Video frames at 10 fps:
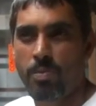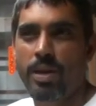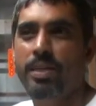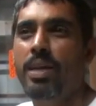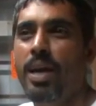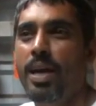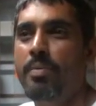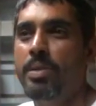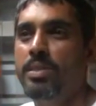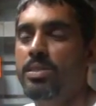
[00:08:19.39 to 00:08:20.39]
at a
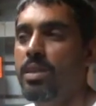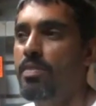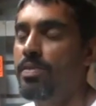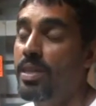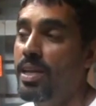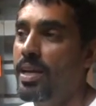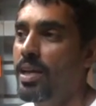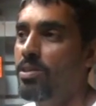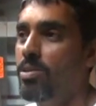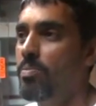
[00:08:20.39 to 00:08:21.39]
time and stuff, and then I
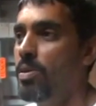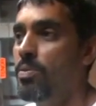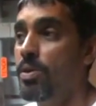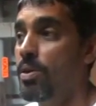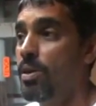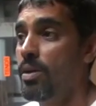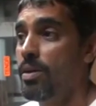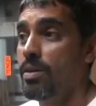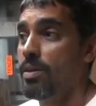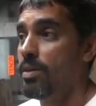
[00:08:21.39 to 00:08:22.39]
got to the point where
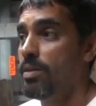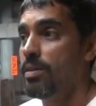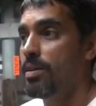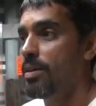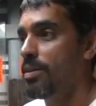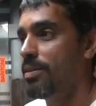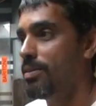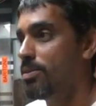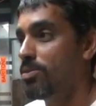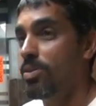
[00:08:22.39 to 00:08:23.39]

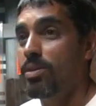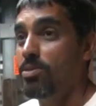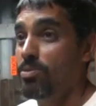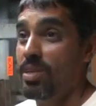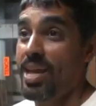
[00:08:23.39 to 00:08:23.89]
I tried to do